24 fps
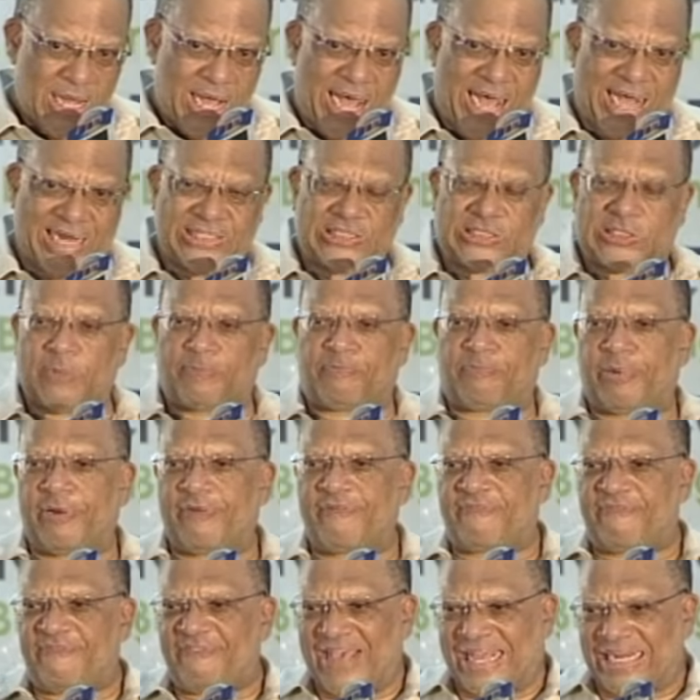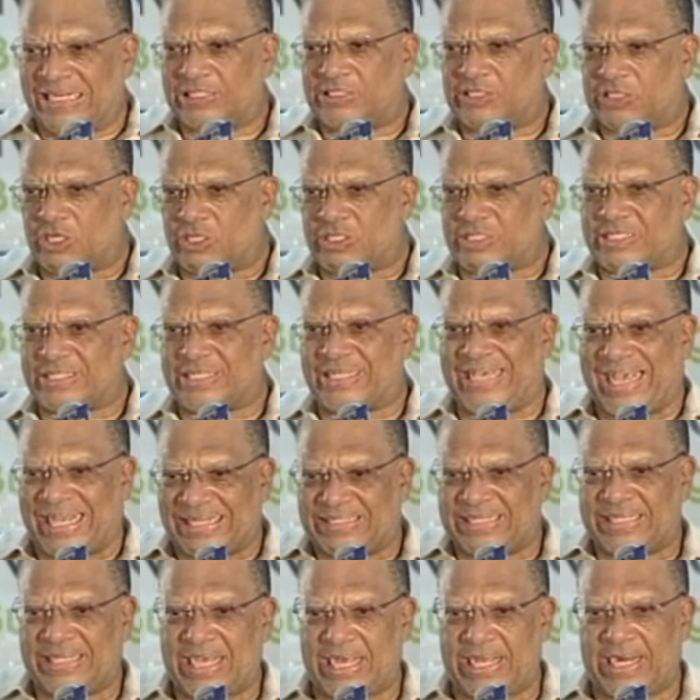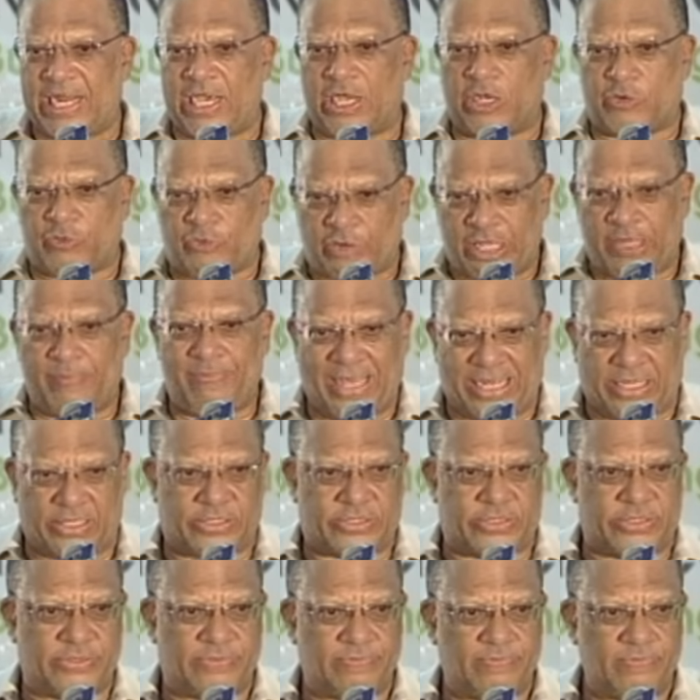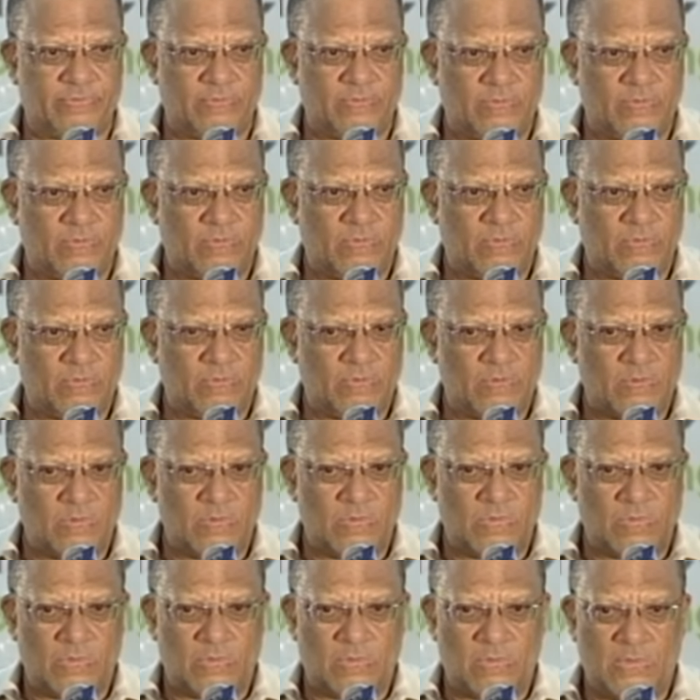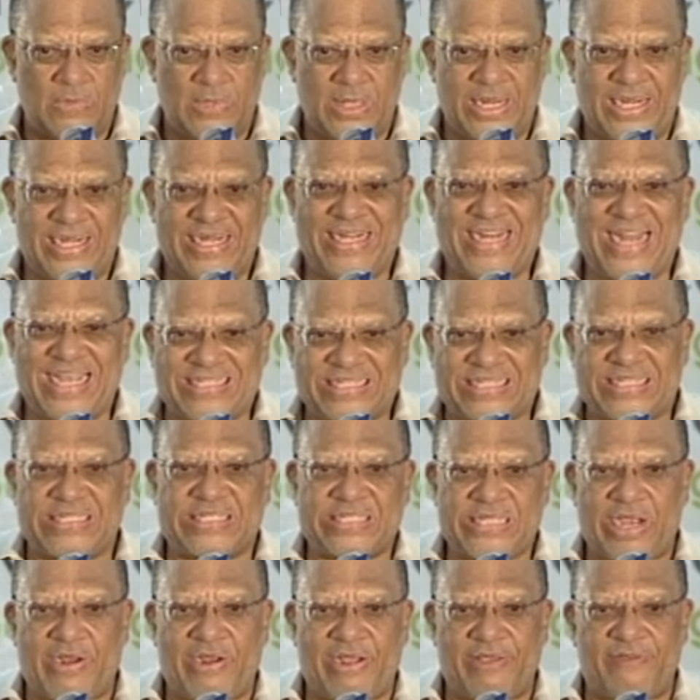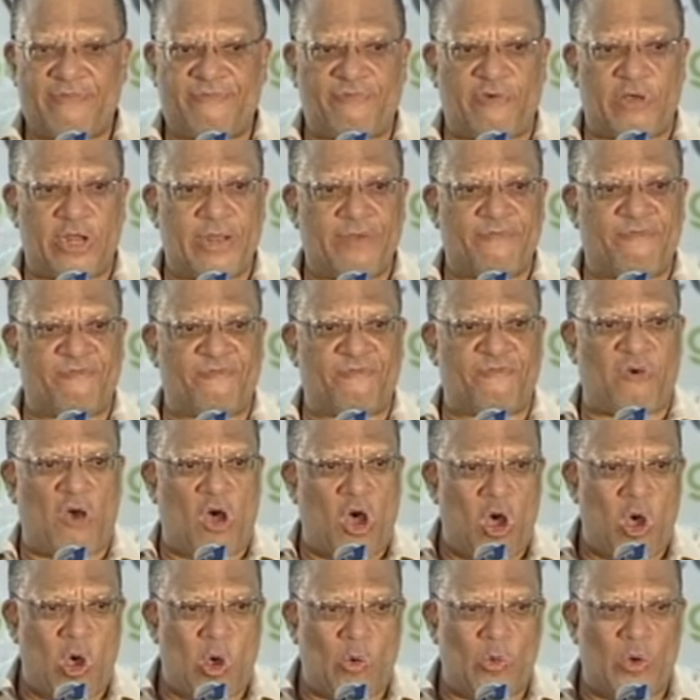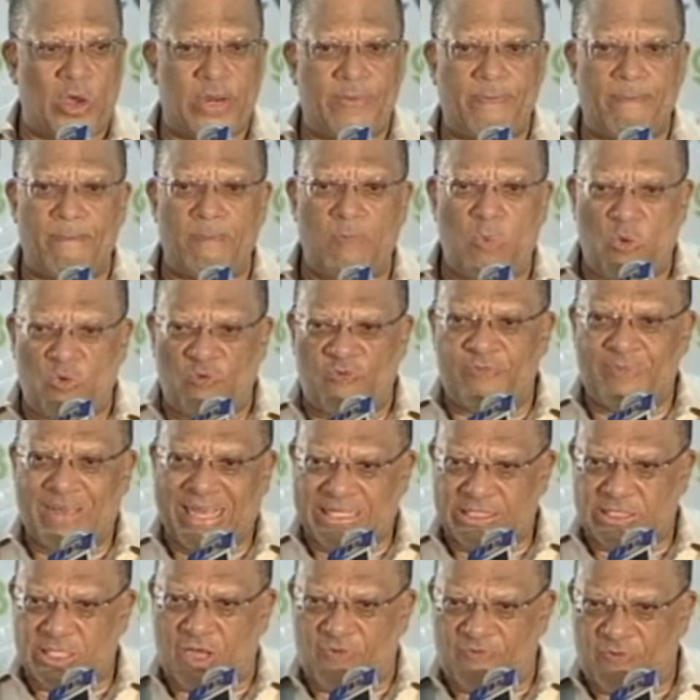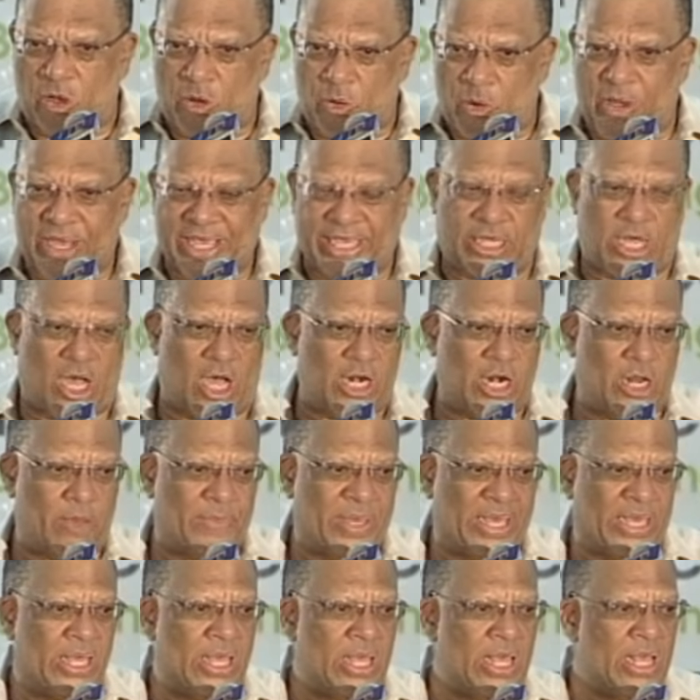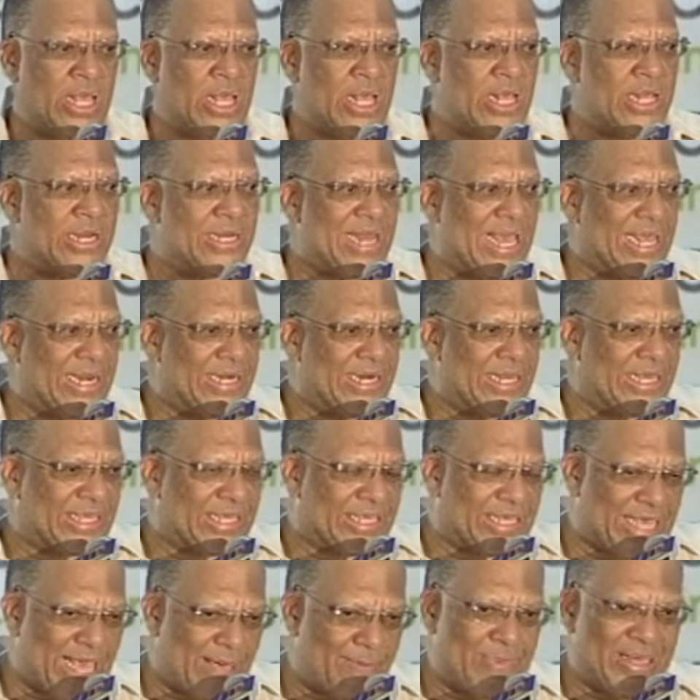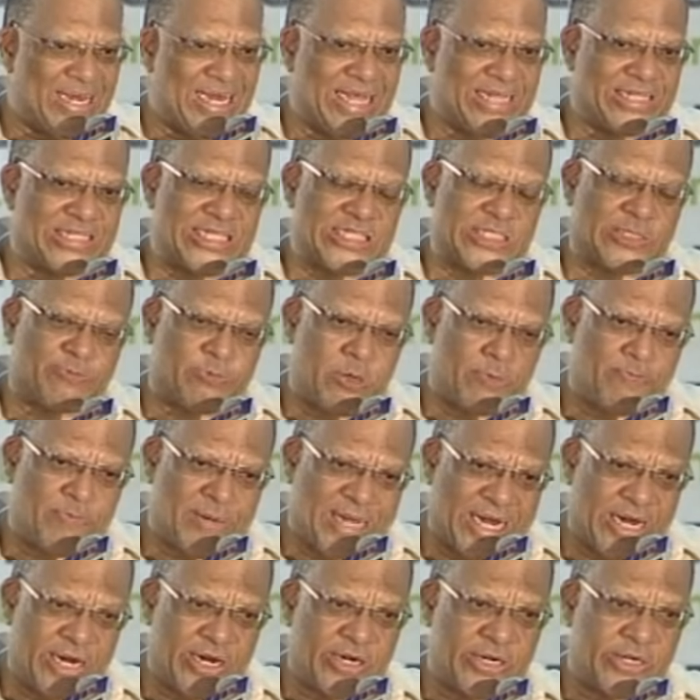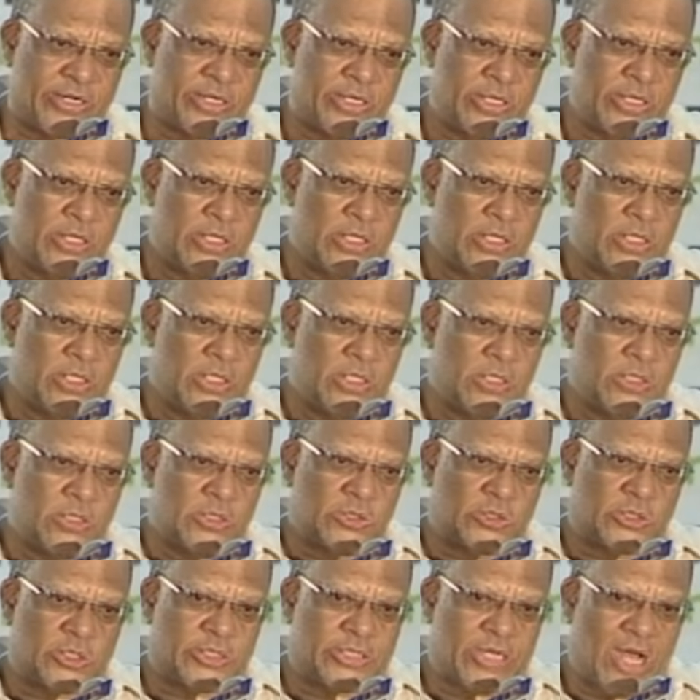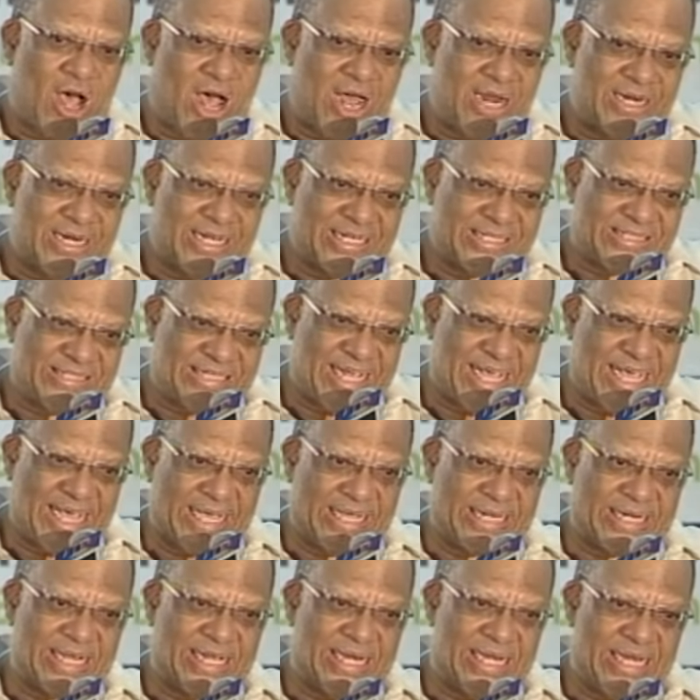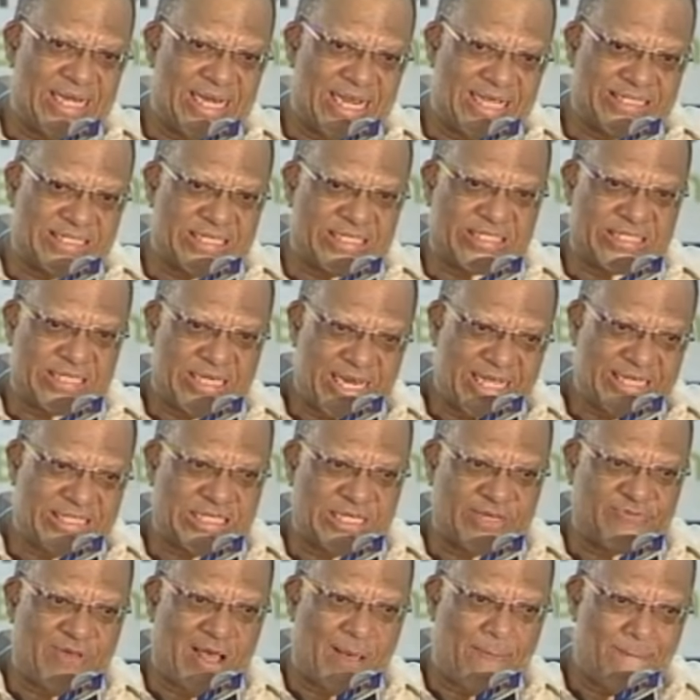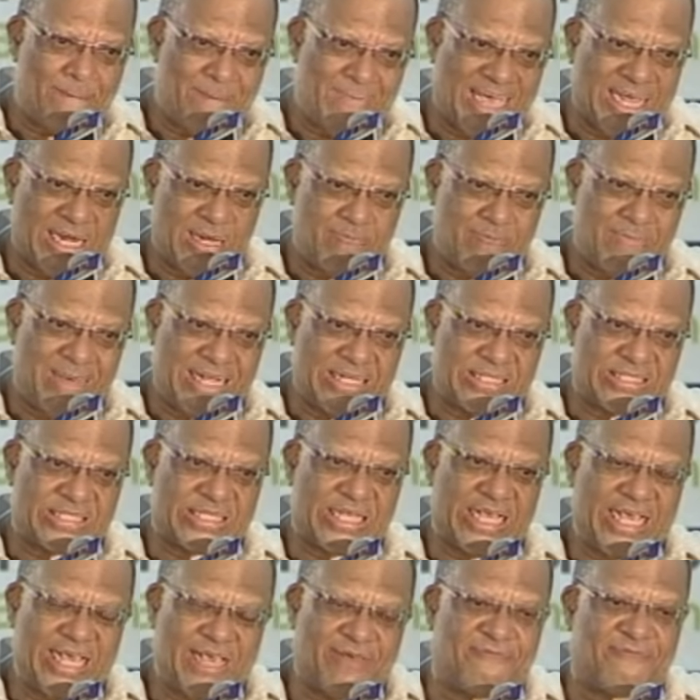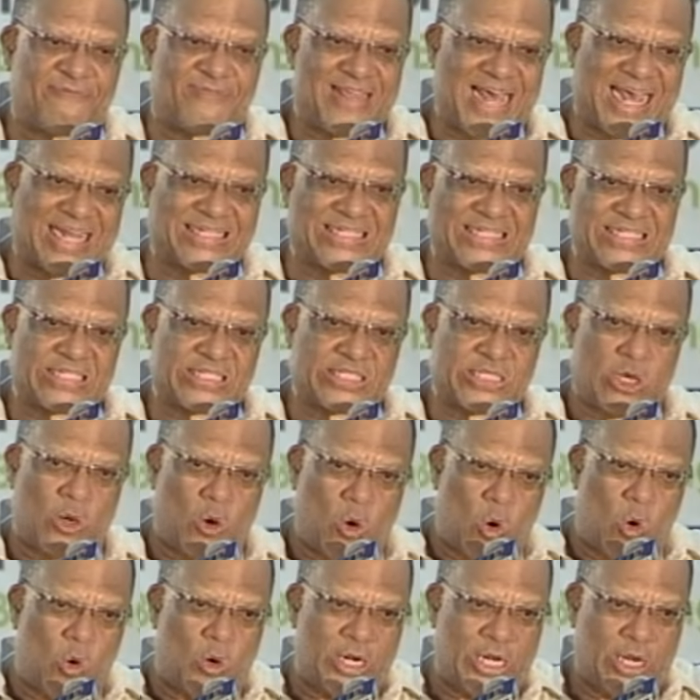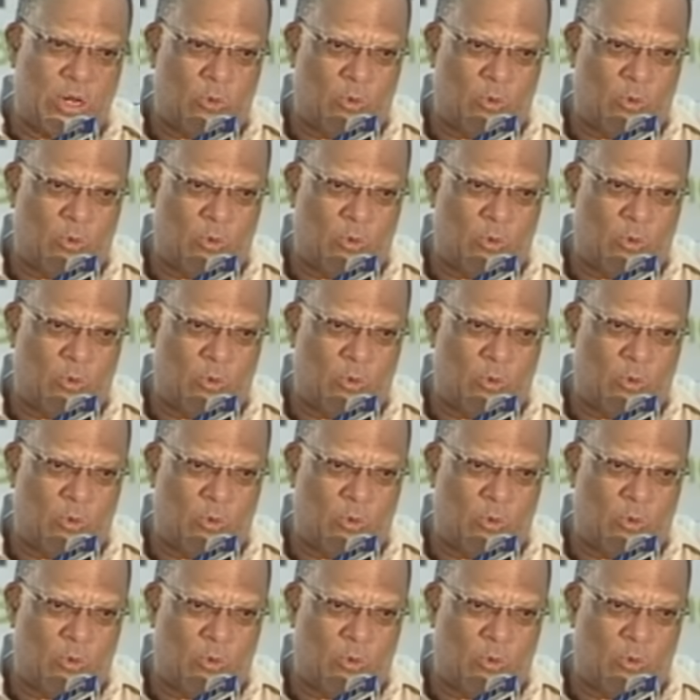and to prevent us getting an agreement necessary for the forward movement of our economy, then the cabinet is prepared to undertake the legislative amendments if that is the only